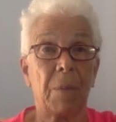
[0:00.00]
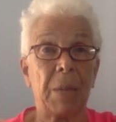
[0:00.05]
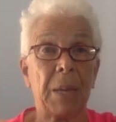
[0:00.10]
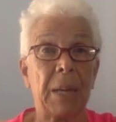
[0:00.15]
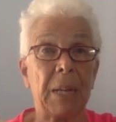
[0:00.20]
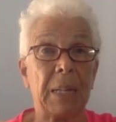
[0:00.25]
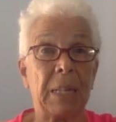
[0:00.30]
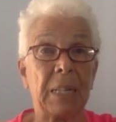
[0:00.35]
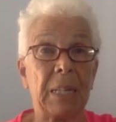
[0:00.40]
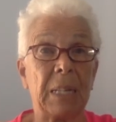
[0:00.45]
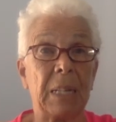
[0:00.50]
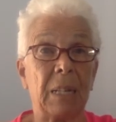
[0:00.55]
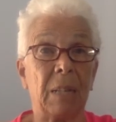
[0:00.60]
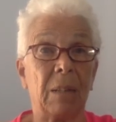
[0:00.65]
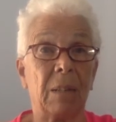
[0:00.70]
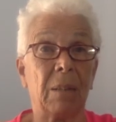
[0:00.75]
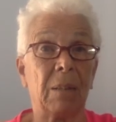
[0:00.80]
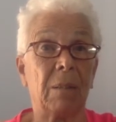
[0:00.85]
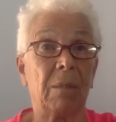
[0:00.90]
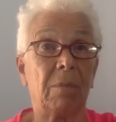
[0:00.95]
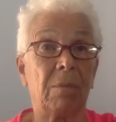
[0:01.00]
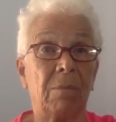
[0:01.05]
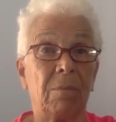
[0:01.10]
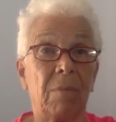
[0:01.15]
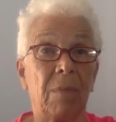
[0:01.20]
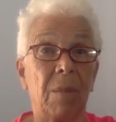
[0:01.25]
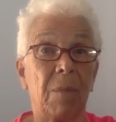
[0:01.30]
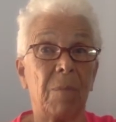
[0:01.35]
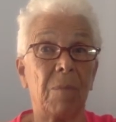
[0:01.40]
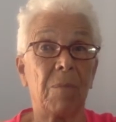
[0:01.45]
until
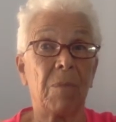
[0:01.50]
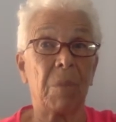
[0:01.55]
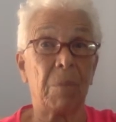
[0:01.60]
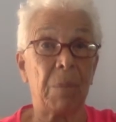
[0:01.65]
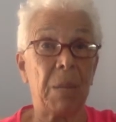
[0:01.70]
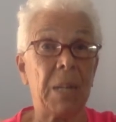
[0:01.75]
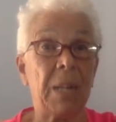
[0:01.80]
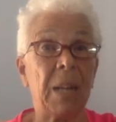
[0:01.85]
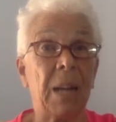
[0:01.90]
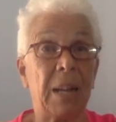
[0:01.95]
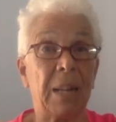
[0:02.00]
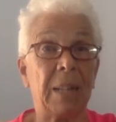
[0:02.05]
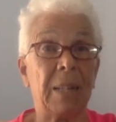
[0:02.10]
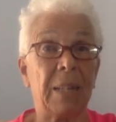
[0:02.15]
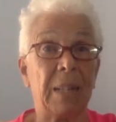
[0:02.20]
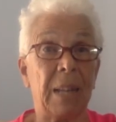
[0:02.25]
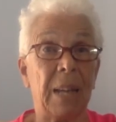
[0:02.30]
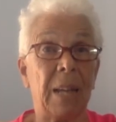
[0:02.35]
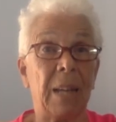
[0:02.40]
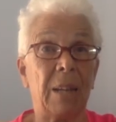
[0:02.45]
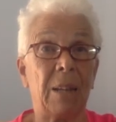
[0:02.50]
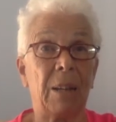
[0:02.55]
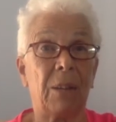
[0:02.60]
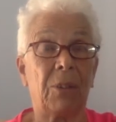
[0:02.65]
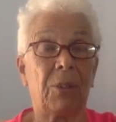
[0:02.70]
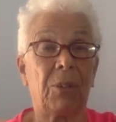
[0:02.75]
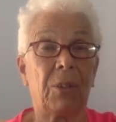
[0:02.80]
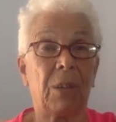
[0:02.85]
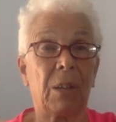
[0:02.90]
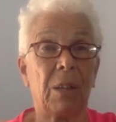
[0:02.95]
the
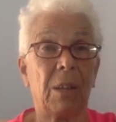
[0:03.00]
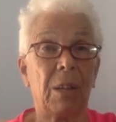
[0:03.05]
mid-1980s.